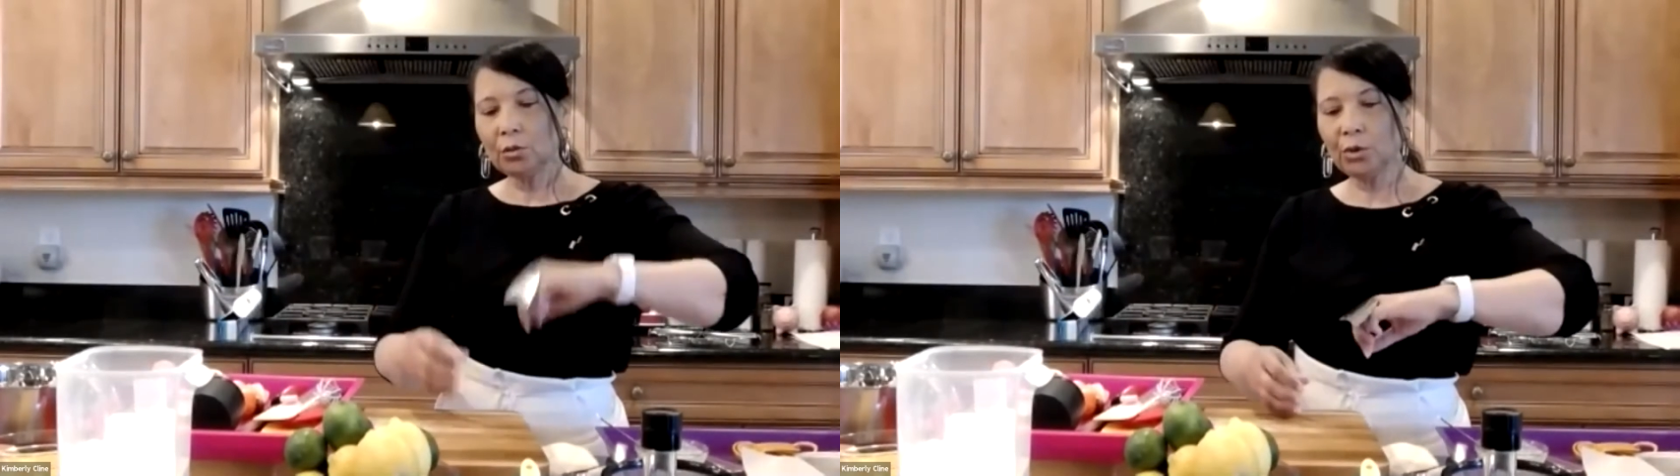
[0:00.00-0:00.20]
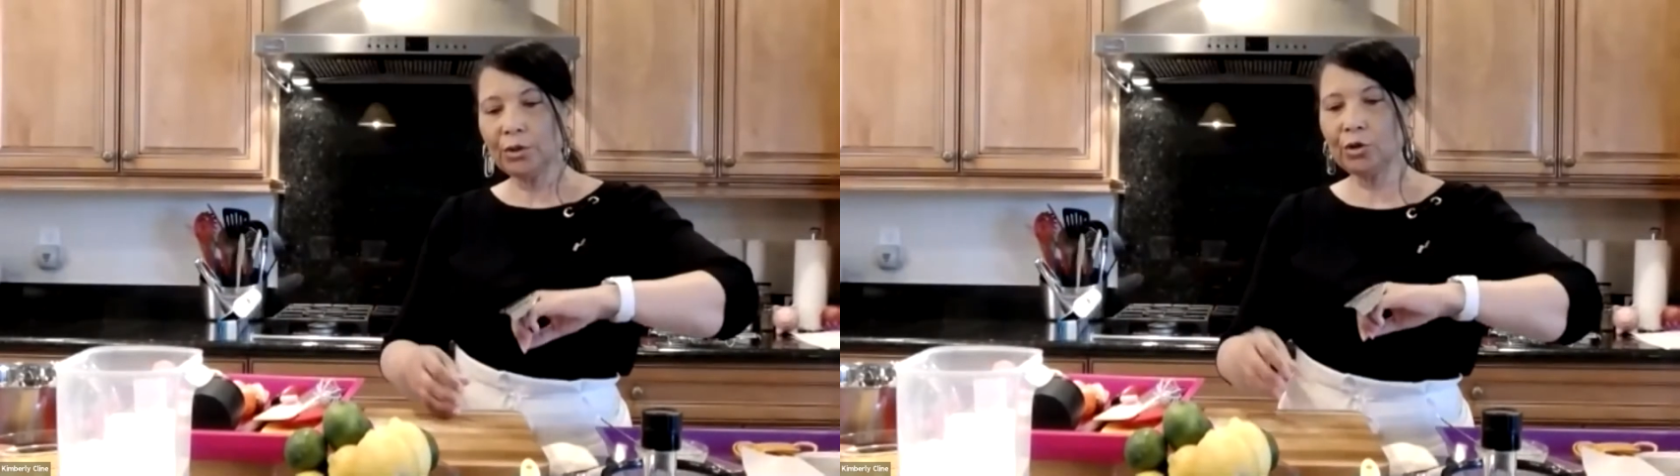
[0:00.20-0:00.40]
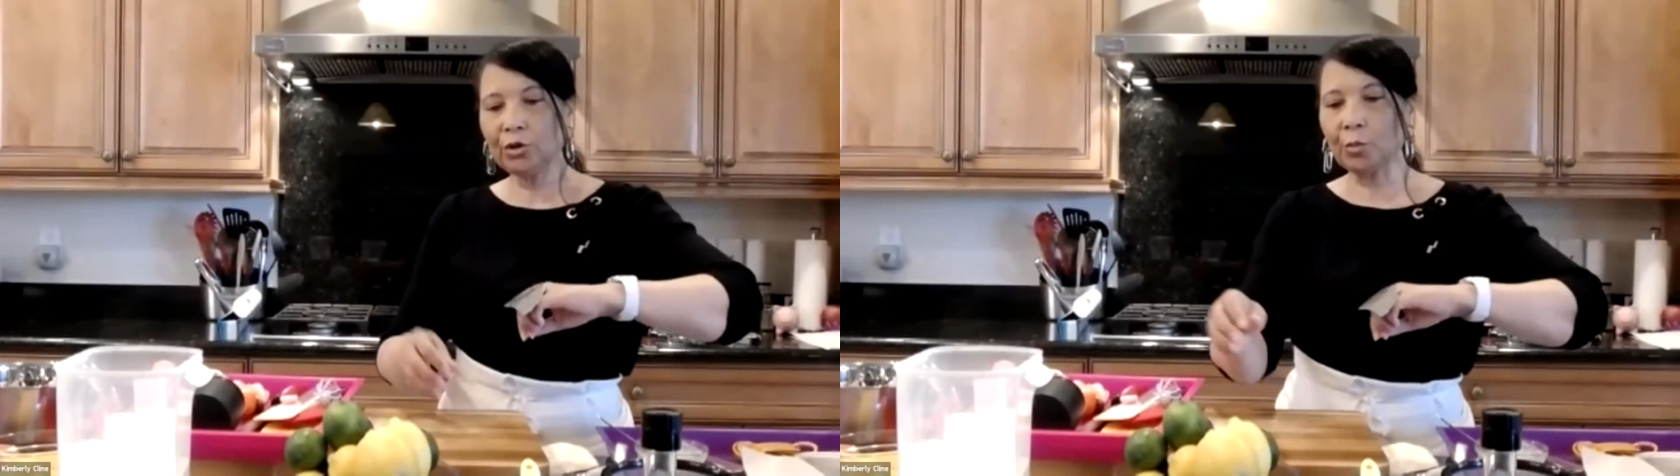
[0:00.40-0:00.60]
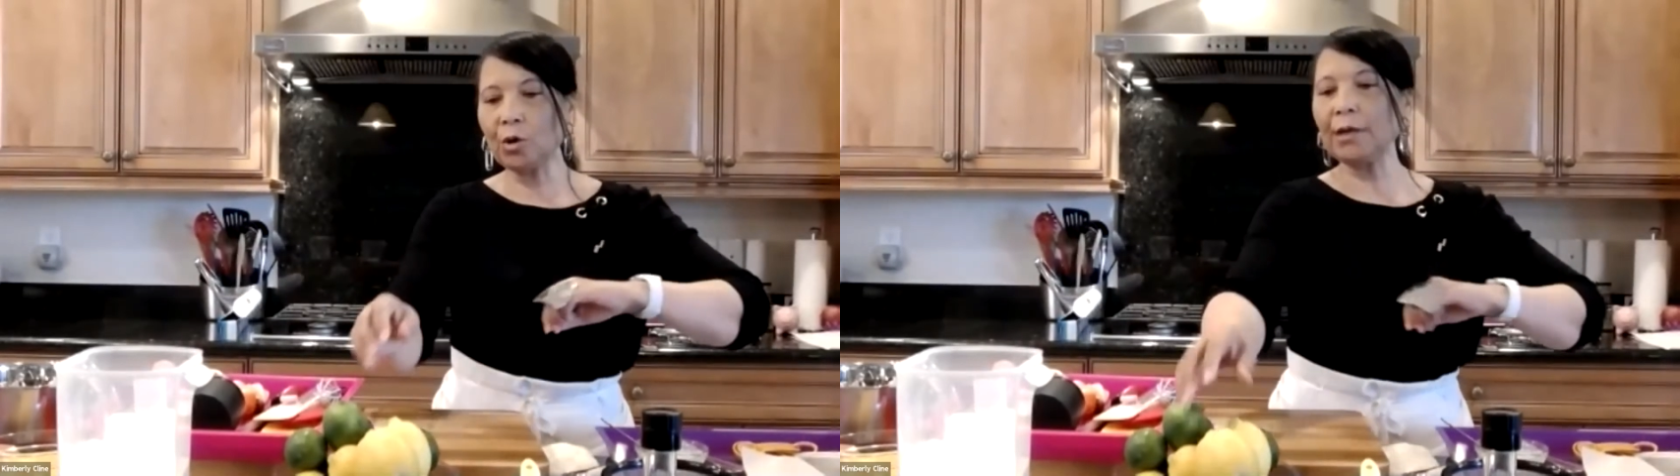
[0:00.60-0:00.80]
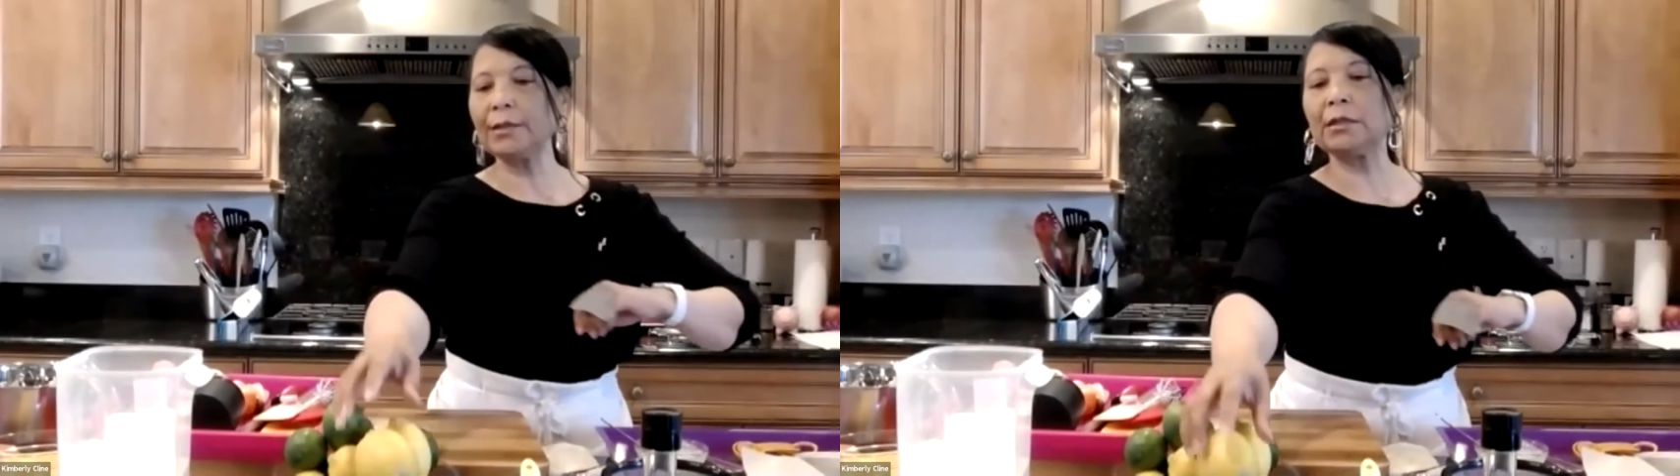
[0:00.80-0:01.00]
with your
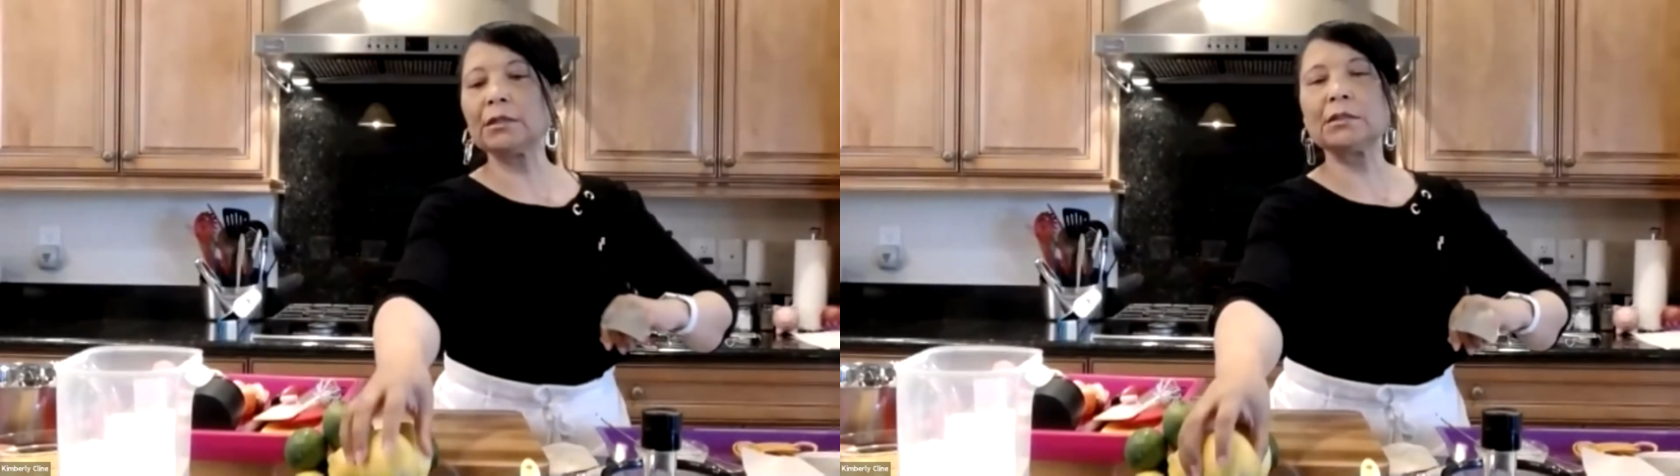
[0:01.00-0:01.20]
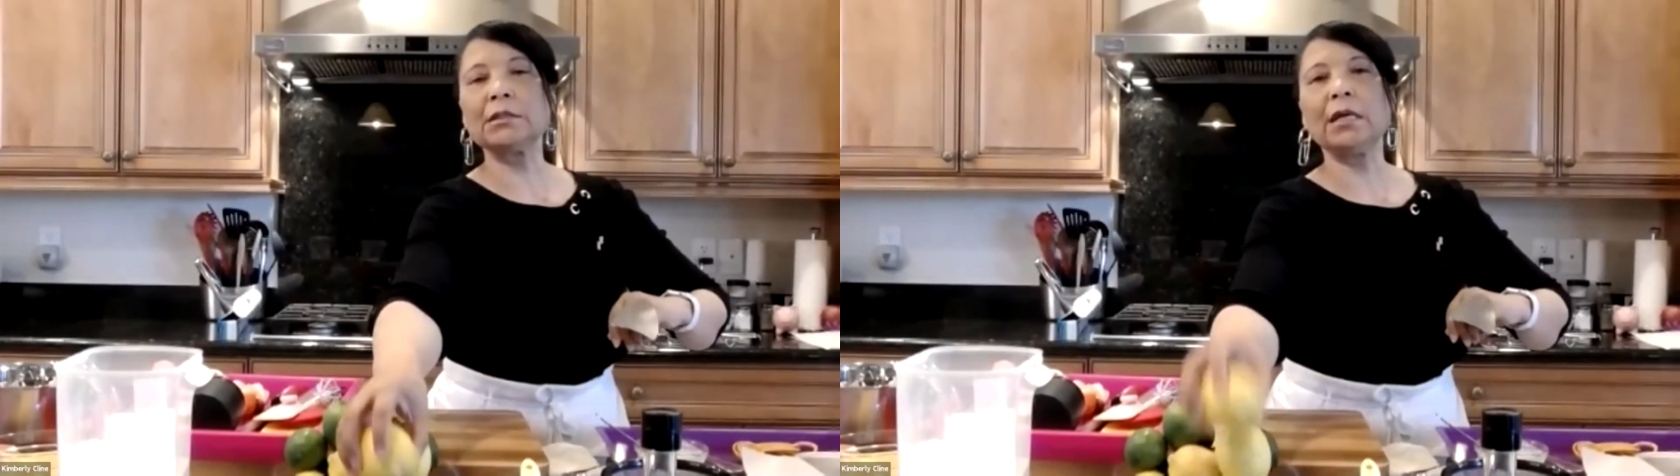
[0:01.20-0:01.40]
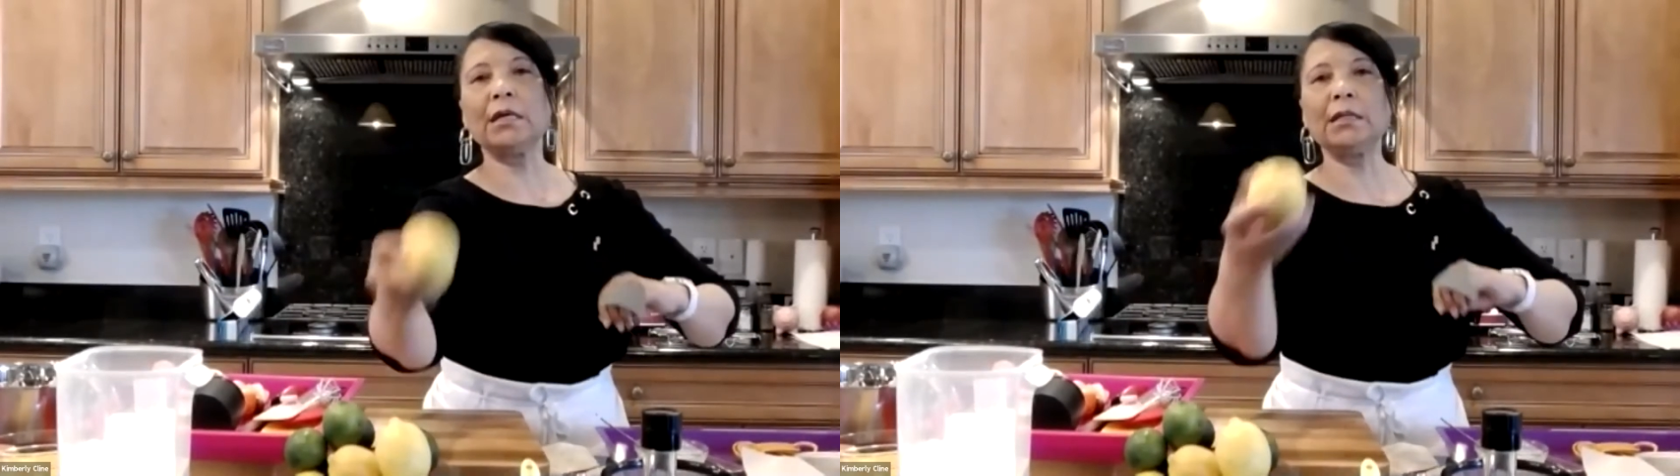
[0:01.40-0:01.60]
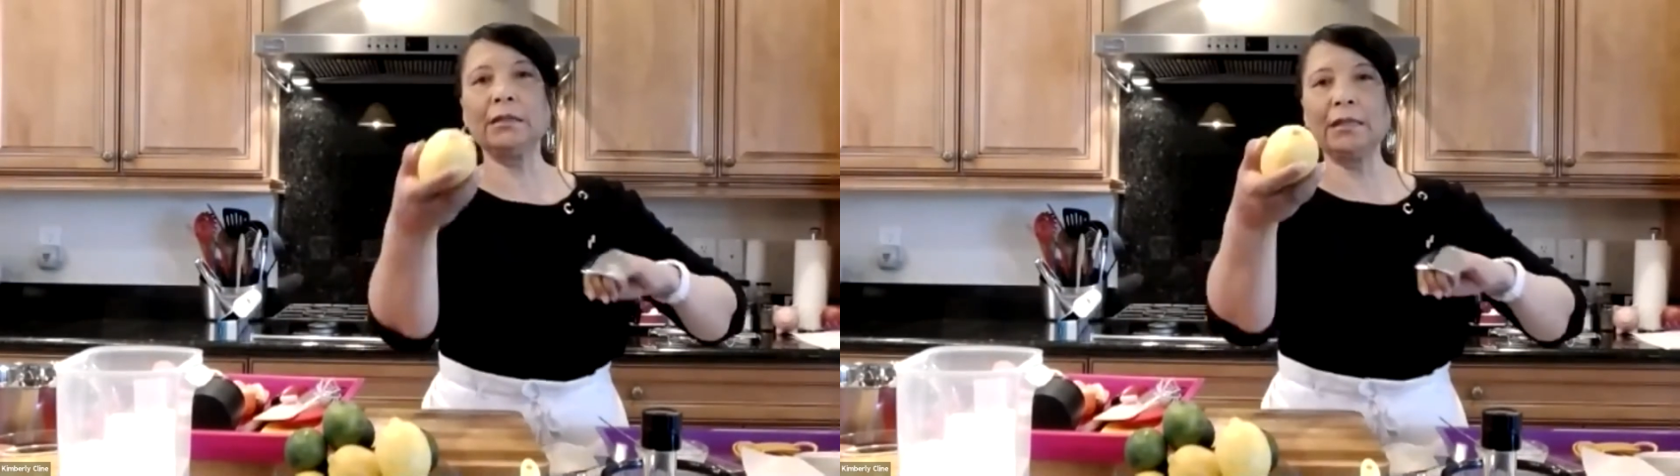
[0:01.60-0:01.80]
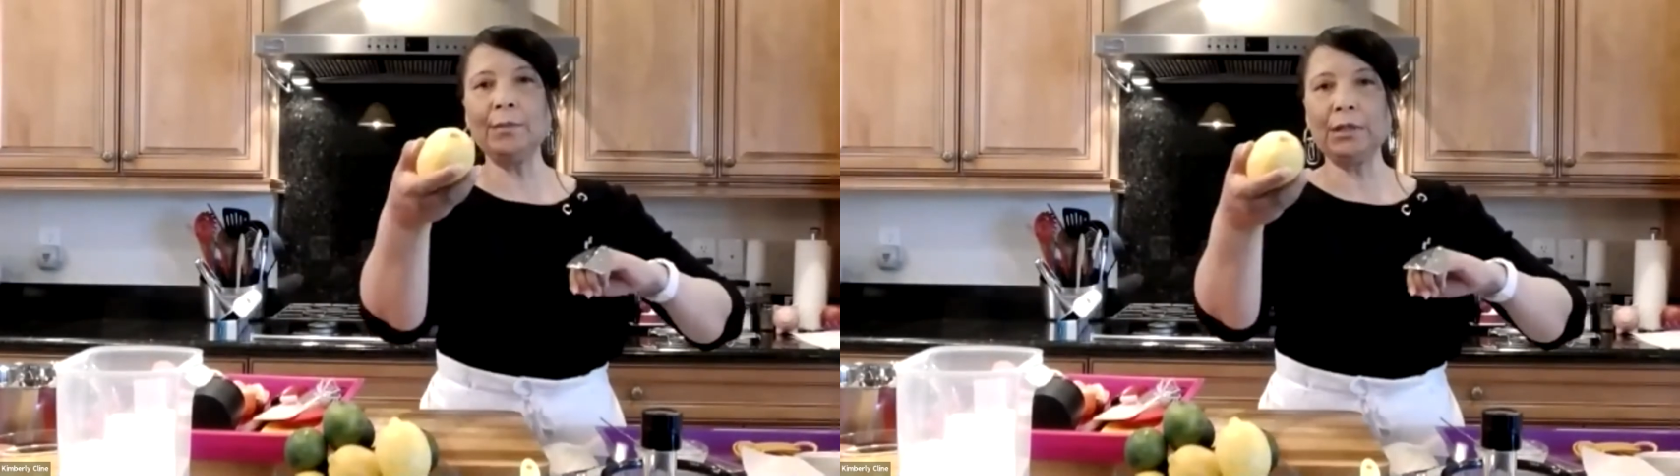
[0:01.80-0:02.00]
product, say a
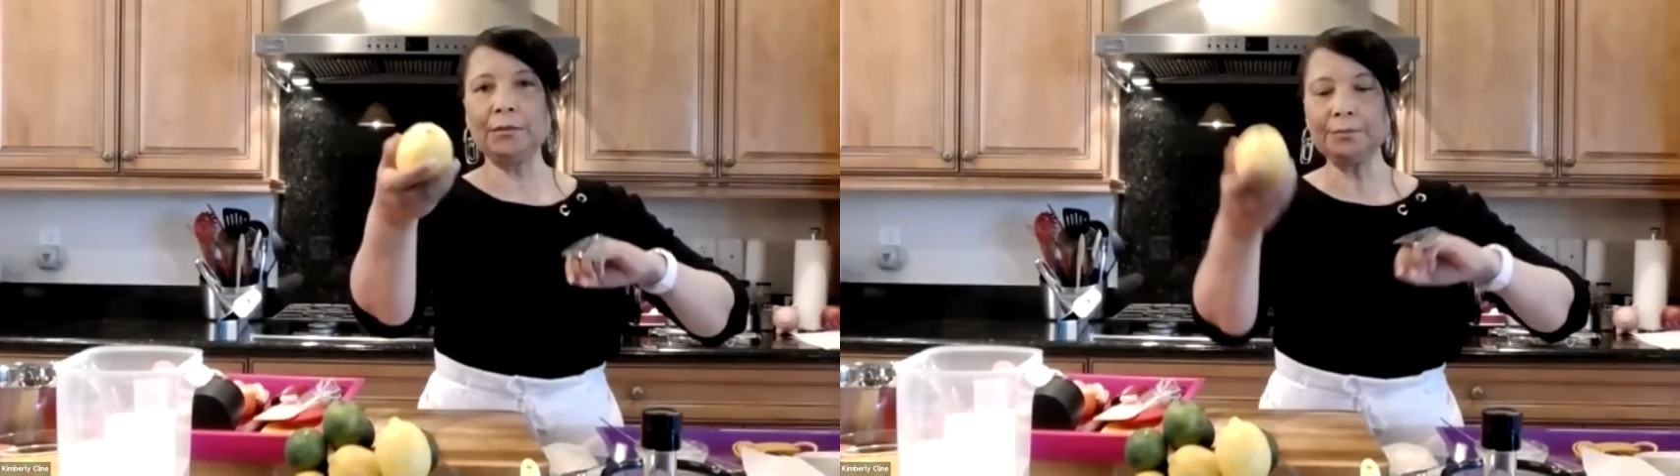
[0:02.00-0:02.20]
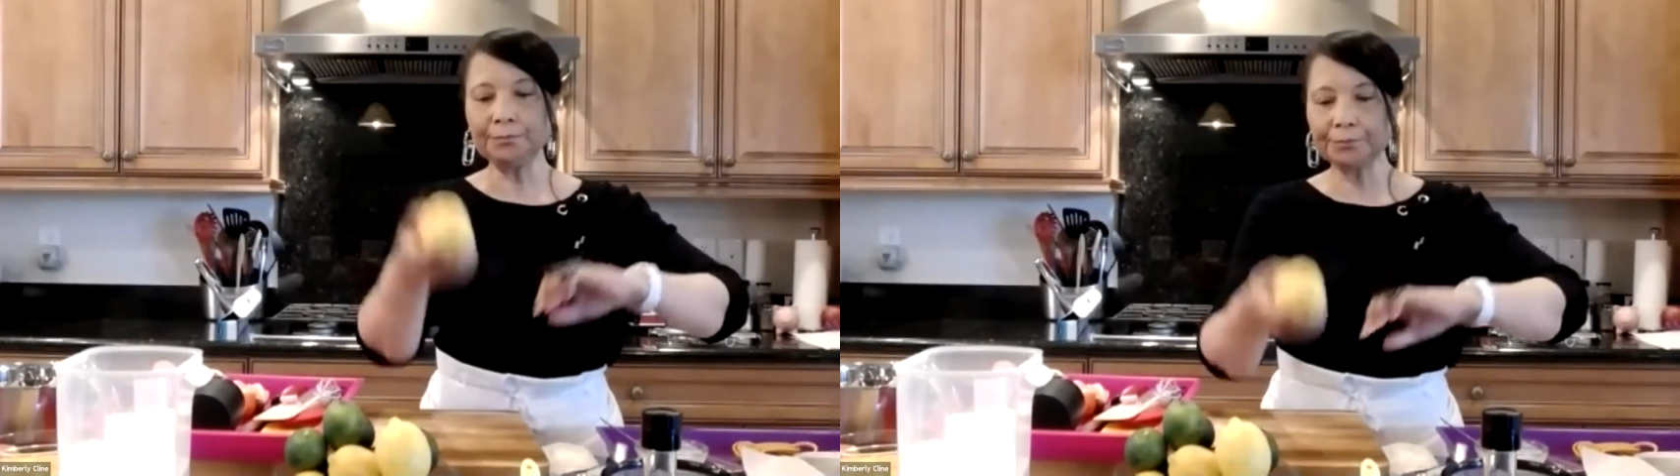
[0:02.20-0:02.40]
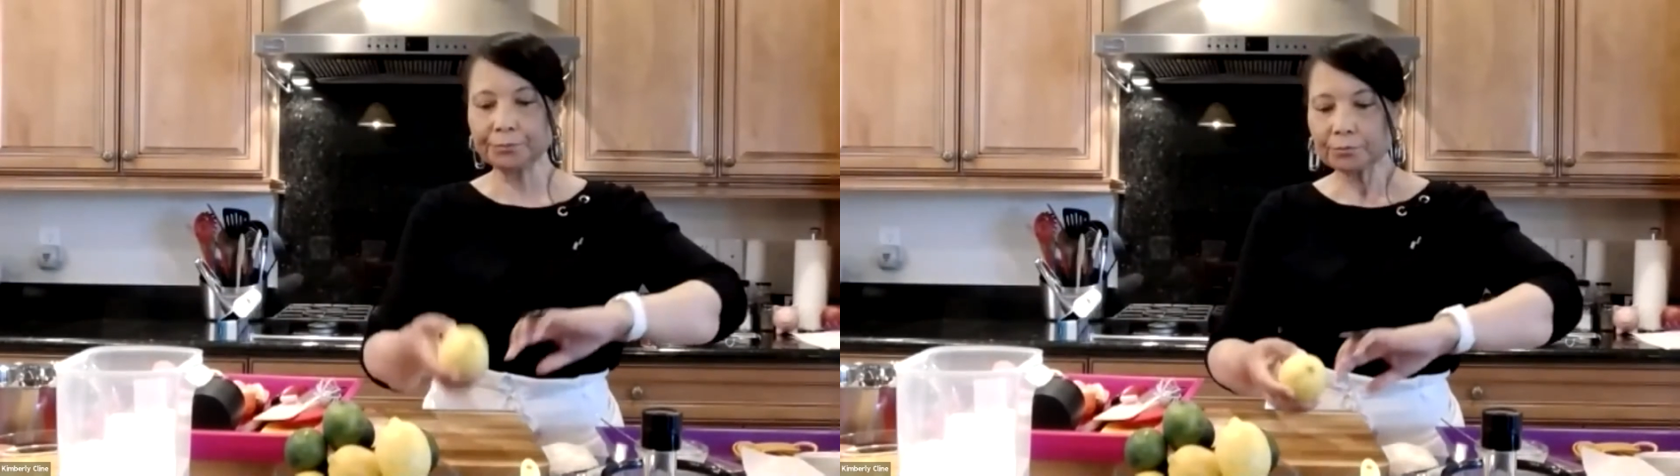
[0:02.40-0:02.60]
lemon,